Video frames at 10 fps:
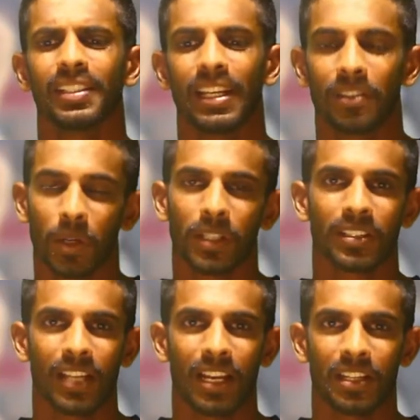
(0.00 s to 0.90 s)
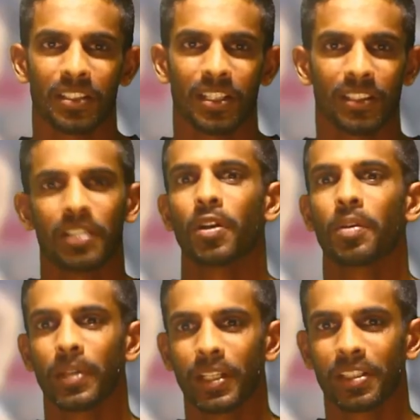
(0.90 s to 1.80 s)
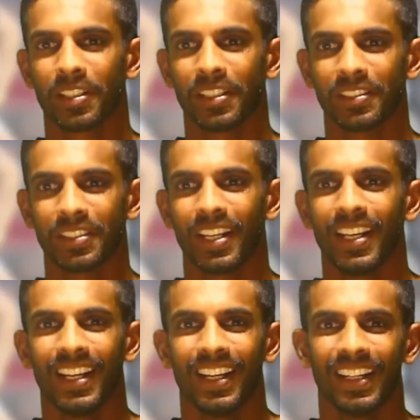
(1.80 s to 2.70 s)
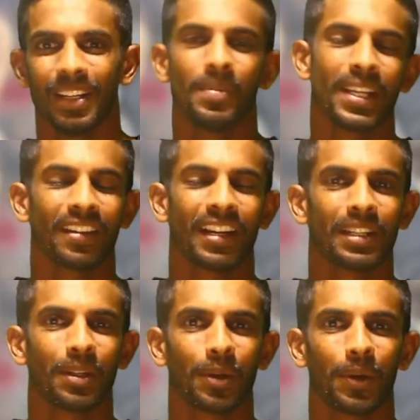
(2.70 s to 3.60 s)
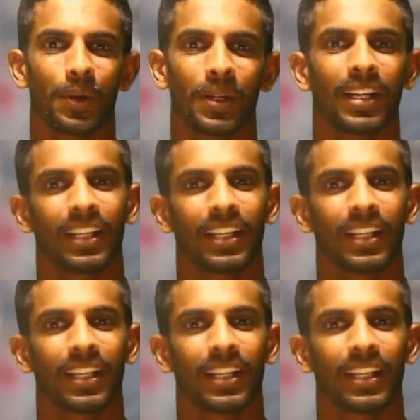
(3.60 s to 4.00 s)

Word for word: enjoy the challenges, enjoy predictions, uh, being right or wrong.